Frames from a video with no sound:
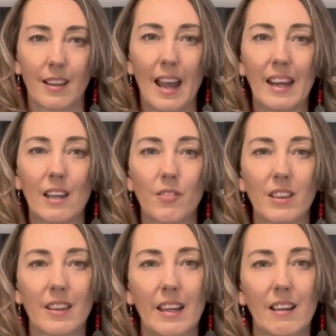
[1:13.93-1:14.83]
and even
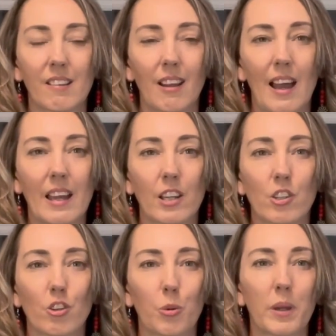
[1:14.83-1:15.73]
things like
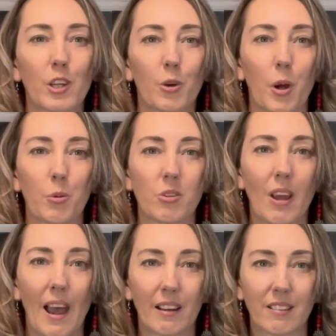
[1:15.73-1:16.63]
doing your own
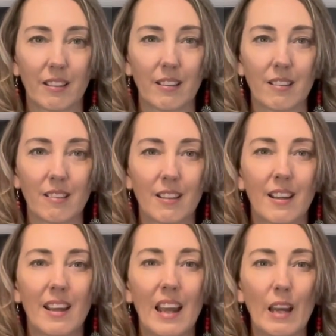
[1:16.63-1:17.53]
taxes,
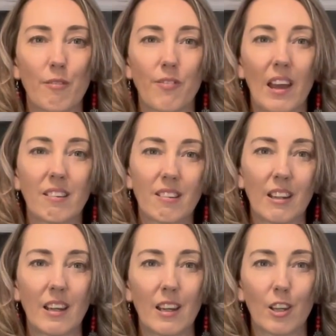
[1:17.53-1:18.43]

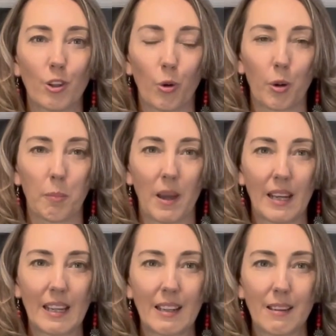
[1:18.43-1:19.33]
investing your
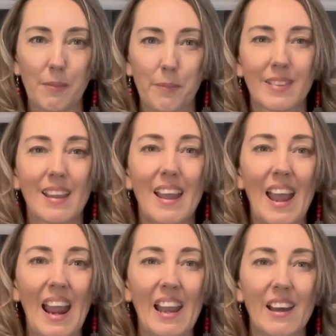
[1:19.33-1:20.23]
money,
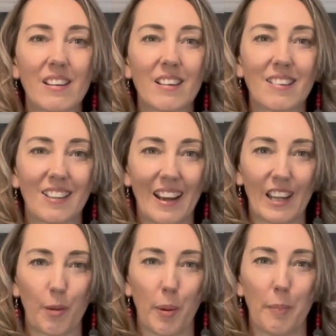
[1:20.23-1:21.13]
and
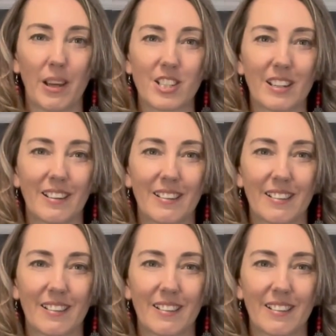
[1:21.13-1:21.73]
setting up a budget.